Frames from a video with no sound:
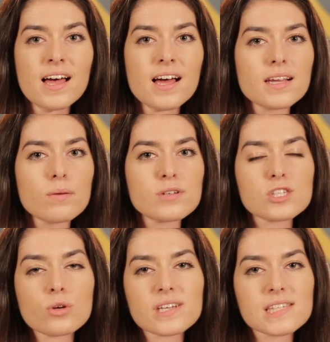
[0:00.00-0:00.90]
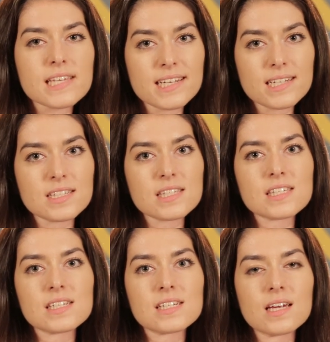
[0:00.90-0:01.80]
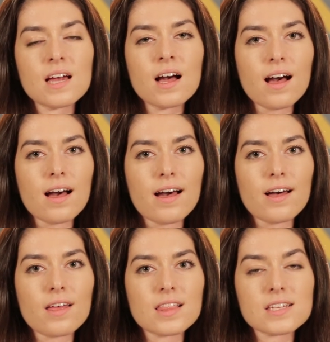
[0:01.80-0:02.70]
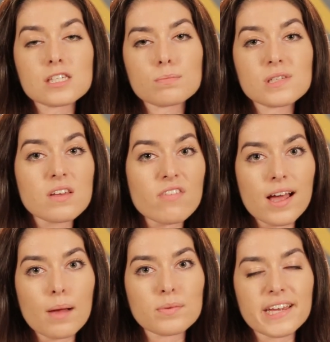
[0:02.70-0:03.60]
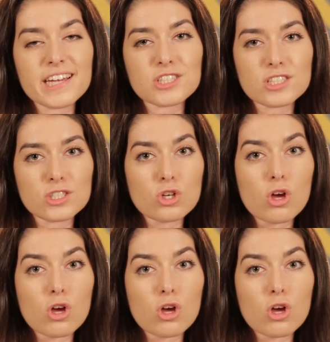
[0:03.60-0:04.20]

and I was so excited to see uh, this specific application